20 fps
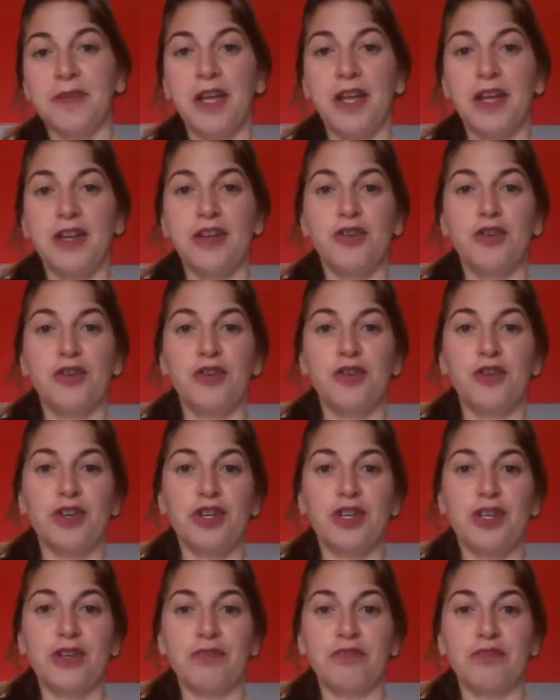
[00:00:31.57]
I
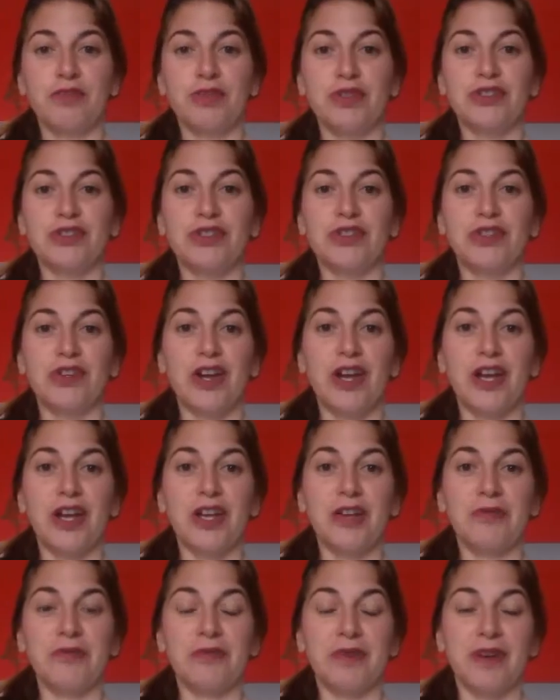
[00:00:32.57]
got
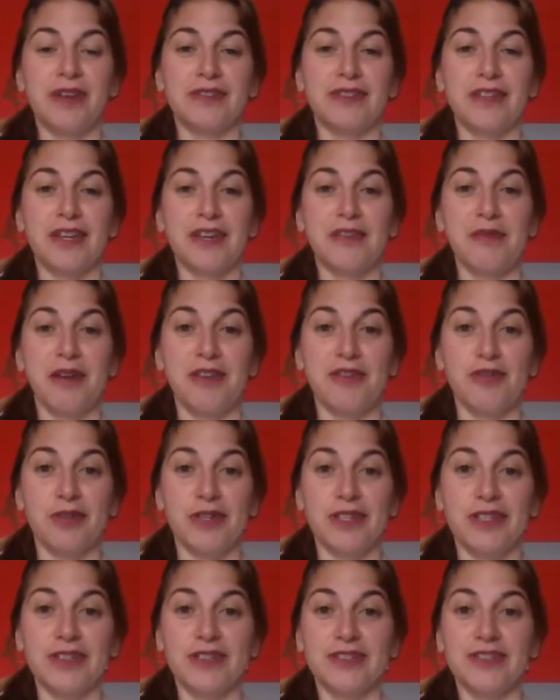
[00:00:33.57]
prescribed
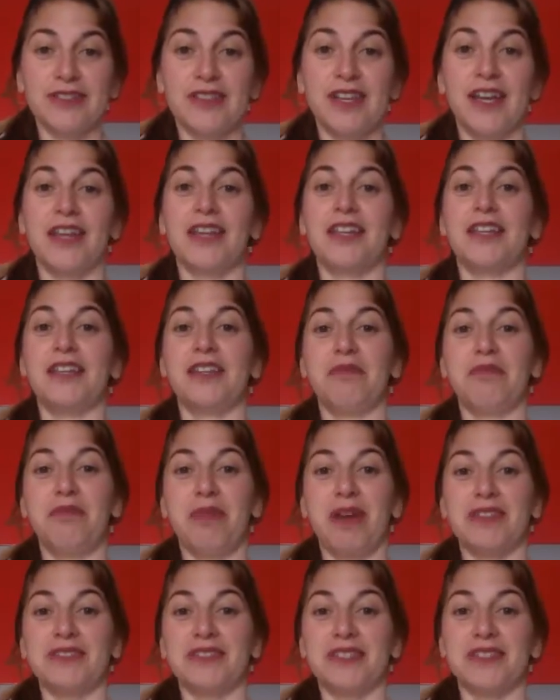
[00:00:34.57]
antibiotics and in the
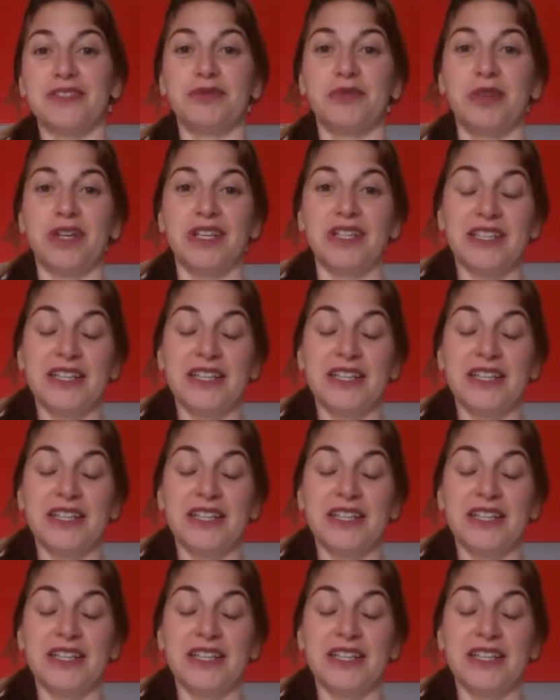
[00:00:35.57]
past as well.